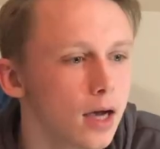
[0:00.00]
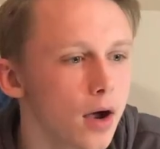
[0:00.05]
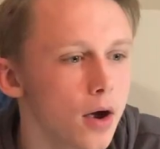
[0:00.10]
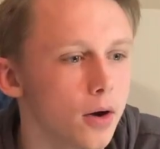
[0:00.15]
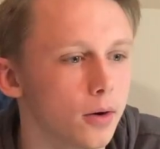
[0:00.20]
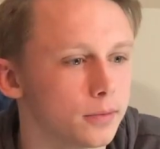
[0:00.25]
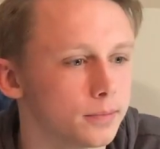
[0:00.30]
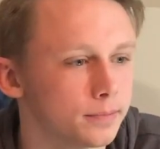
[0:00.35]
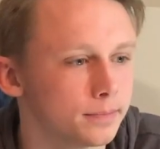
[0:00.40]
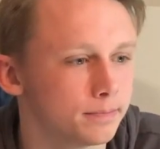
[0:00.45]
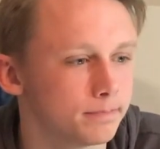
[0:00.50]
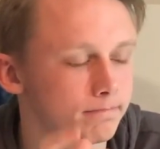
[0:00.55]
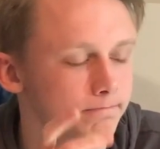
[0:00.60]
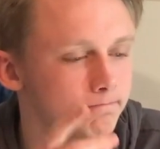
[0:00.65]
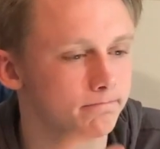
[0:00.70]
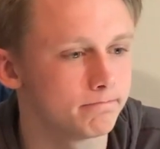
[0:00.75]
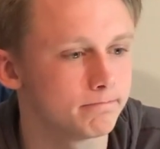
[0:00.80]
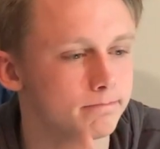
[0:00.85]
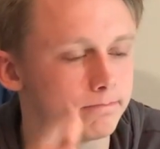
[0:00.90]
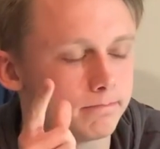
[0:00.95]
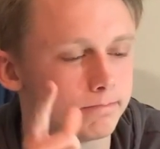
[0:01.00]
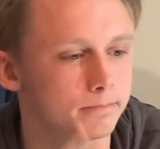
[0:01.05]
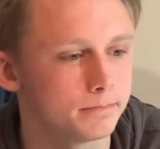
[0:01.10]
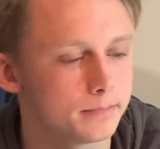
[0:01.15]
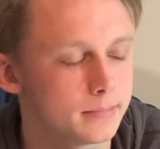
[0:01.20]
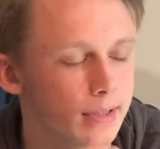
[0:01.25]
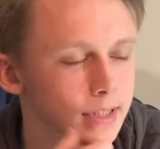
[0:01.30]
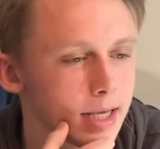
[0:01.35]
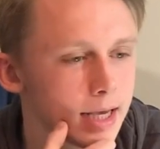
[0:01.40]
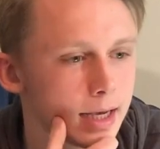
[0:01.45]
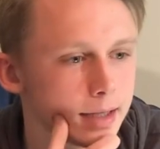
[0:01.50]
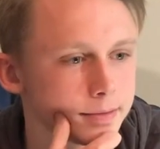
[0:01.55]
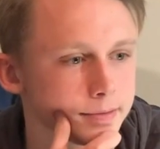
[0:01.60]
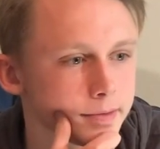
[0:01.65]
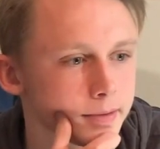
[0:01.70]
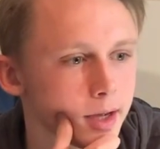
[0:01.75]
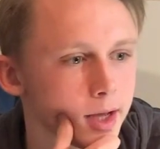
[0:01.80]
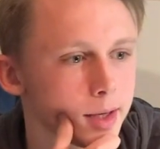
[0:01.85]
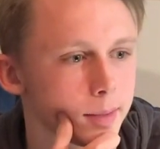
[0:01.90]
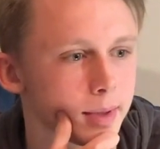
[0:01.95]
Oh, yeah, I
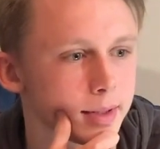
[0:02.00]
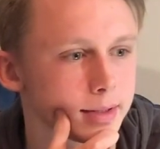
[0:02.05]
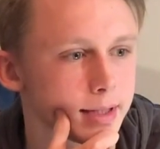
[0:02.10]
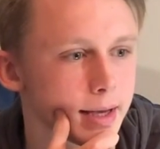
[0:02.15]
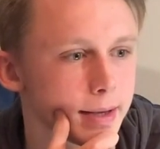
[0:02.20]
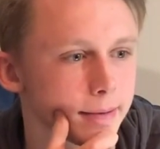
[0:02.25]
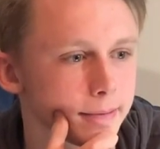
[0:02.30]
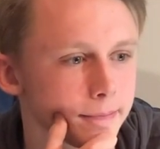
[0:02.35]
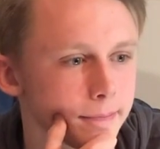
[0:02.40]
forgot about that.